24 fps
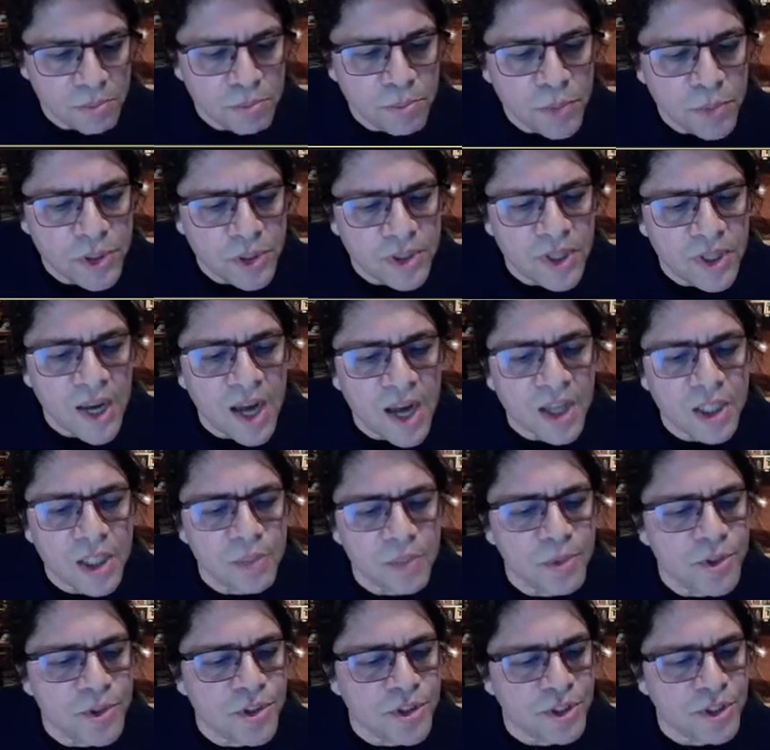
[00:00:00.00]
But the
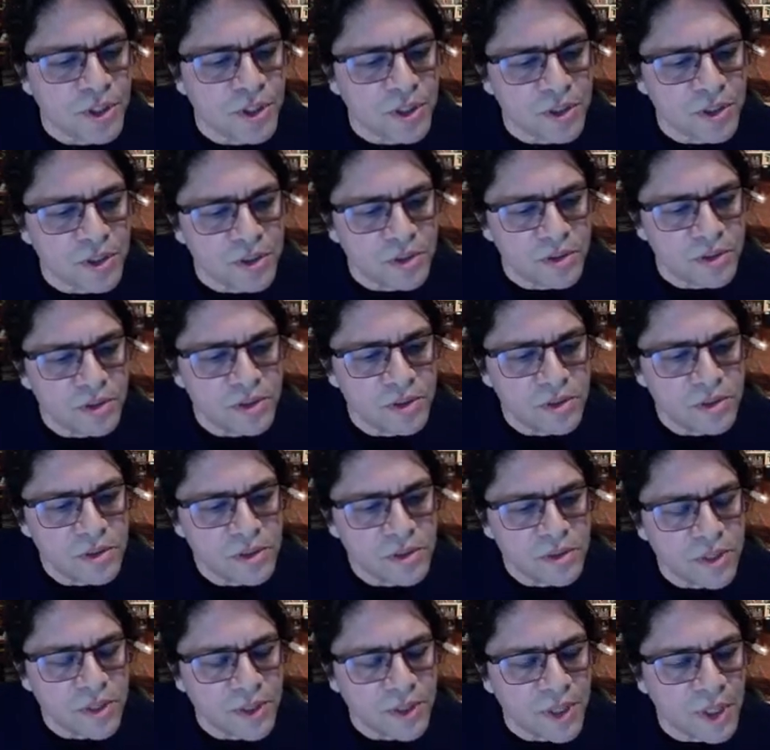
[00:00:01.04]
documents show
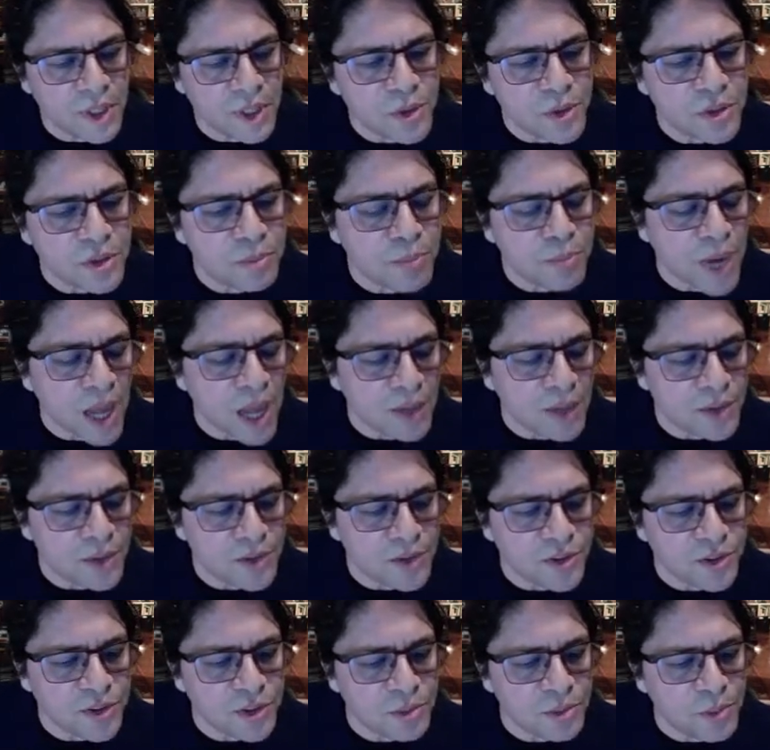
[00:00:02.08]
that there was a
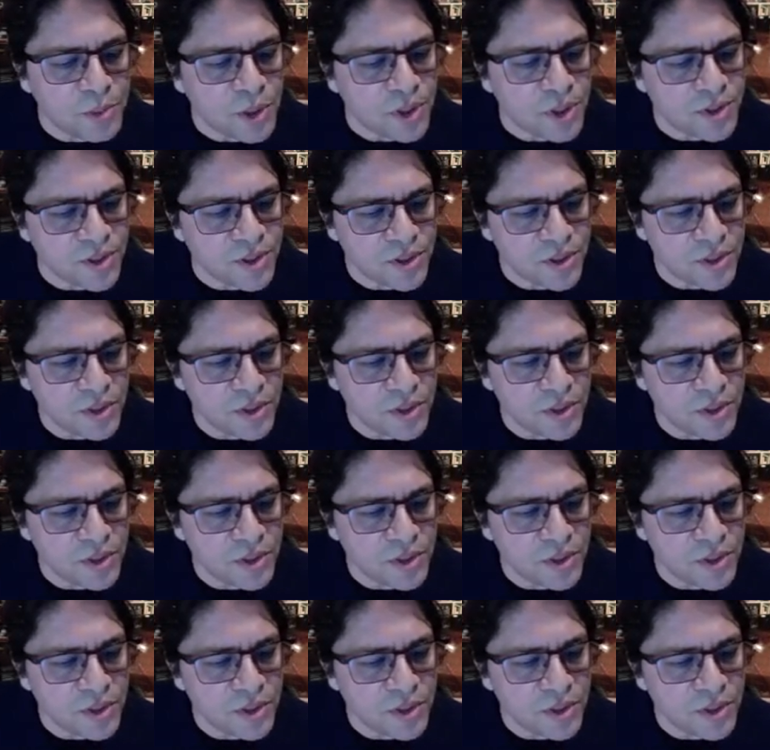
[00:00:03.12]
balance to books,